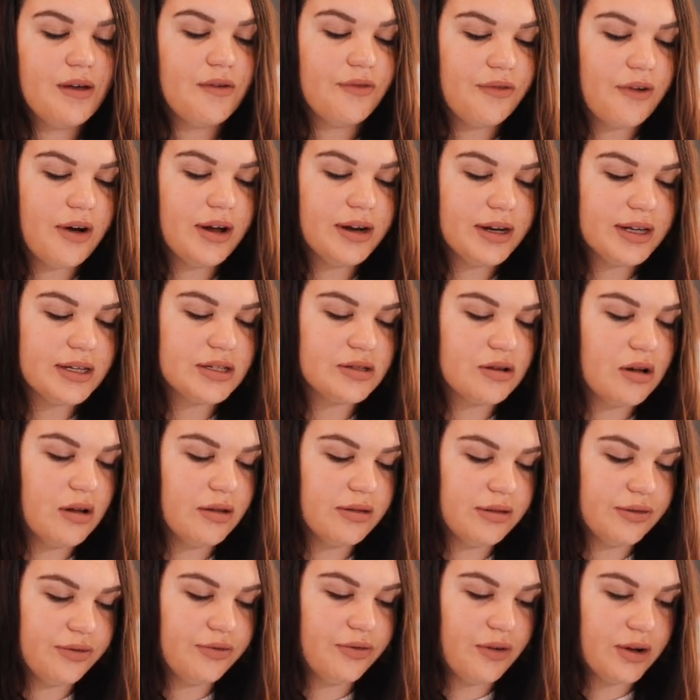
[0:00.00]
Font is
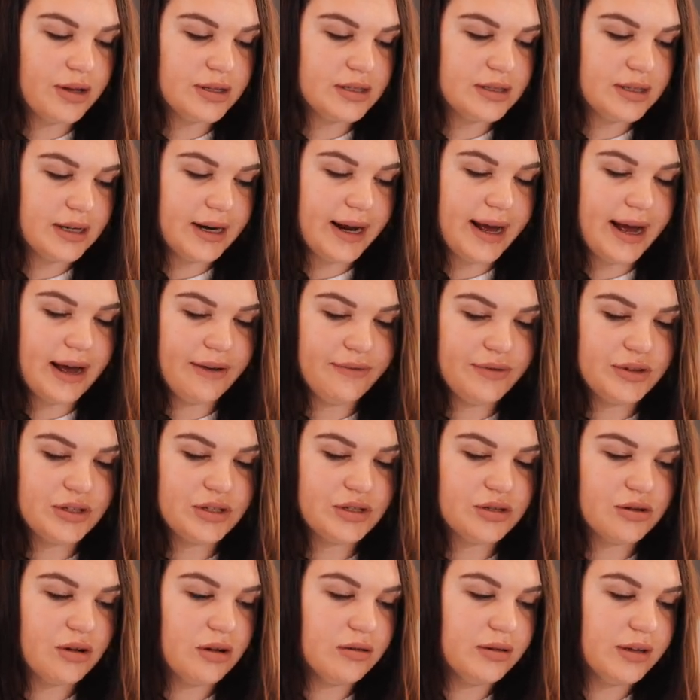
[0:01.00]
all the fonts that I have
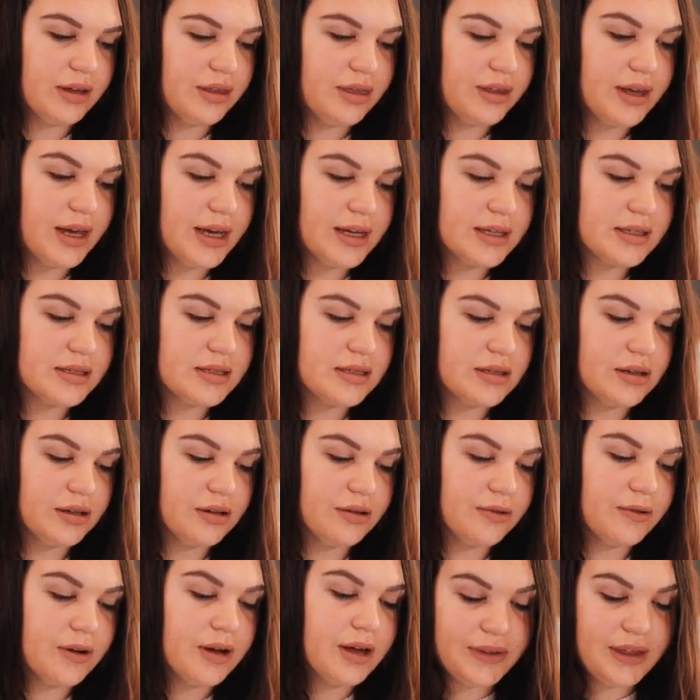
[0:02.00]
installed and things,
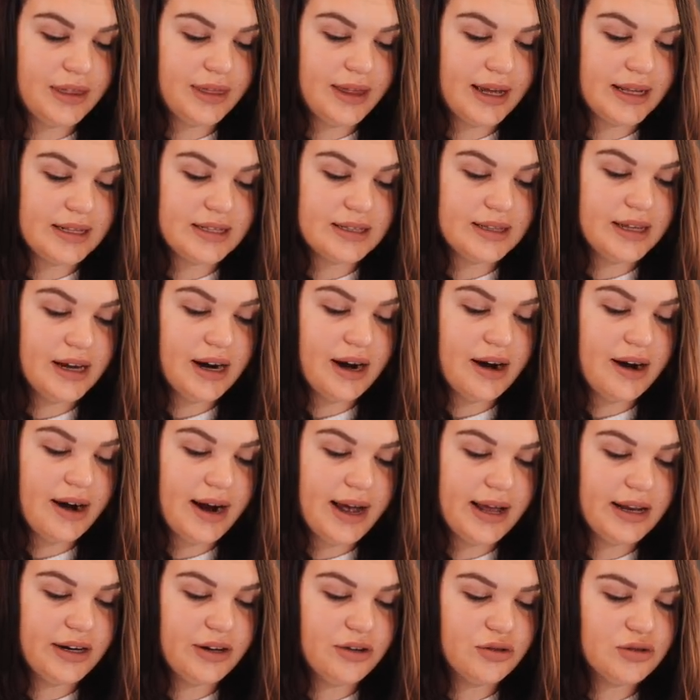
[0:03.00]
so that's there.
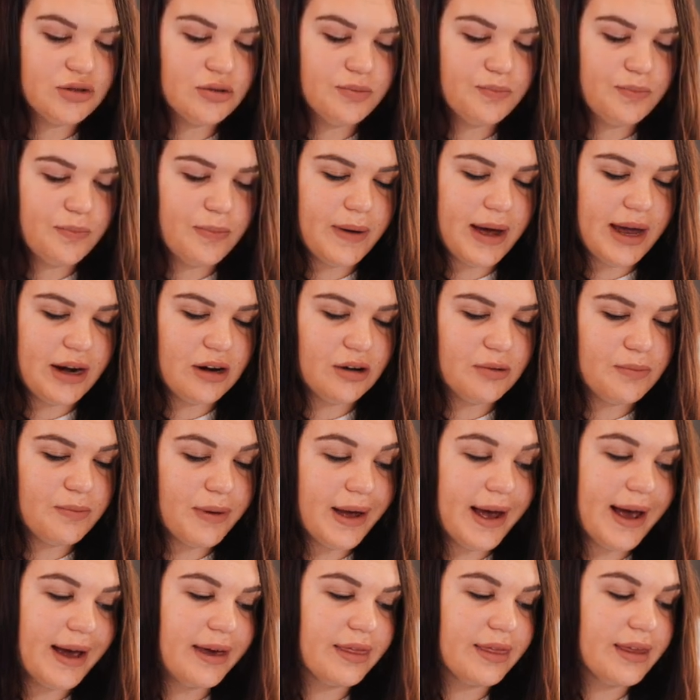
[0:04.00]
And YouTube banner
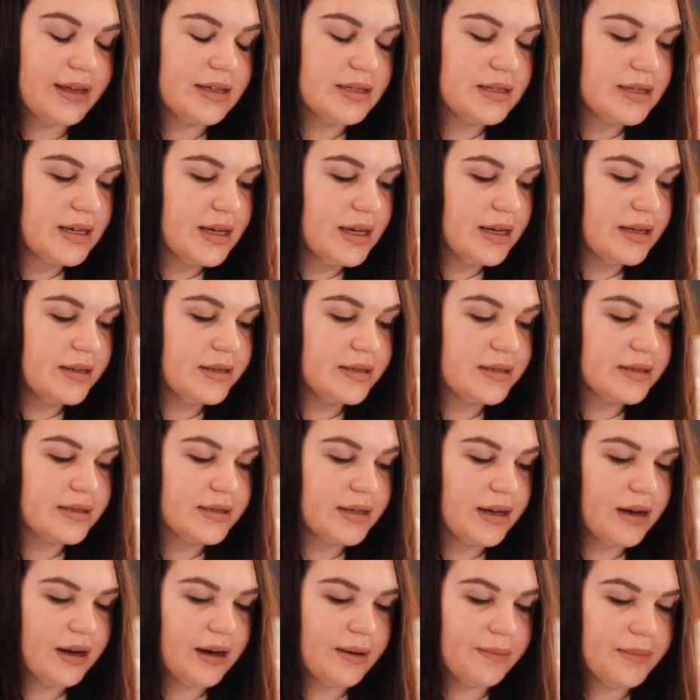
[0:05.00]
pack, this
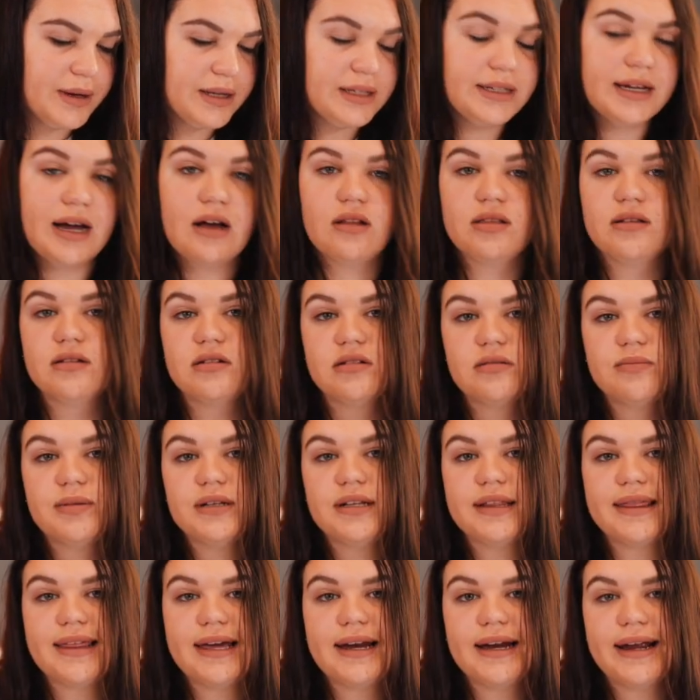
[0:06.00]
is a
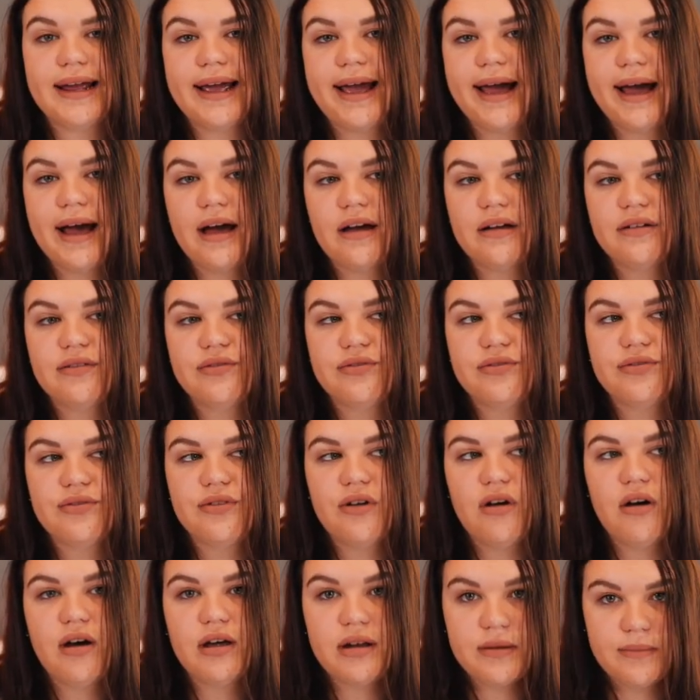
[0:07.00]
downloadable that I
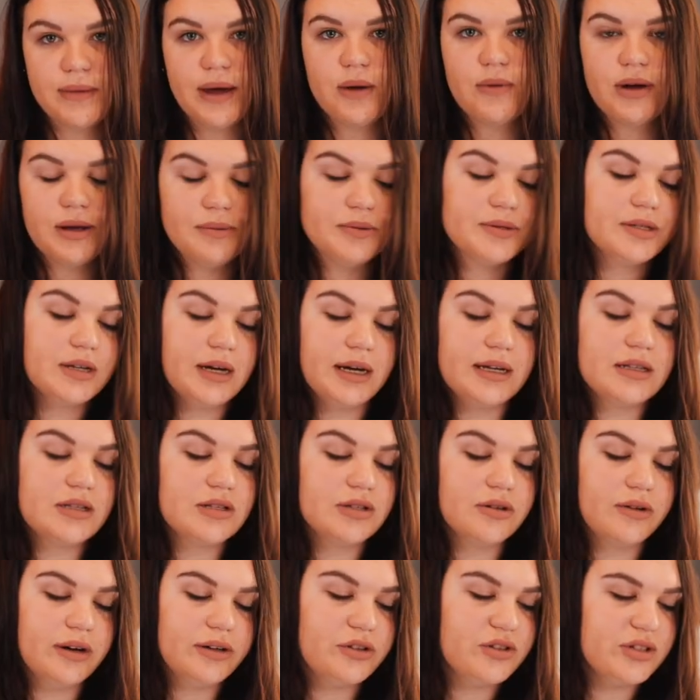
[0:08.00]
have on my website,
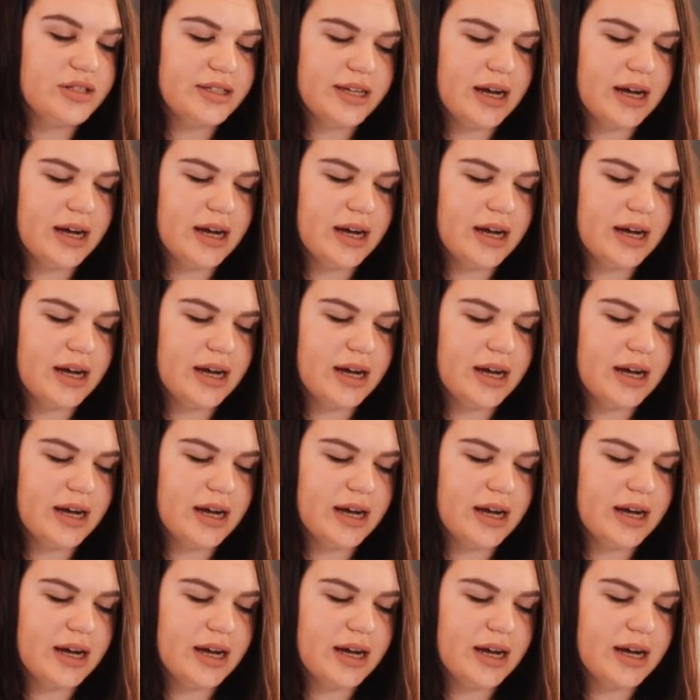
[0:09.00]
so I just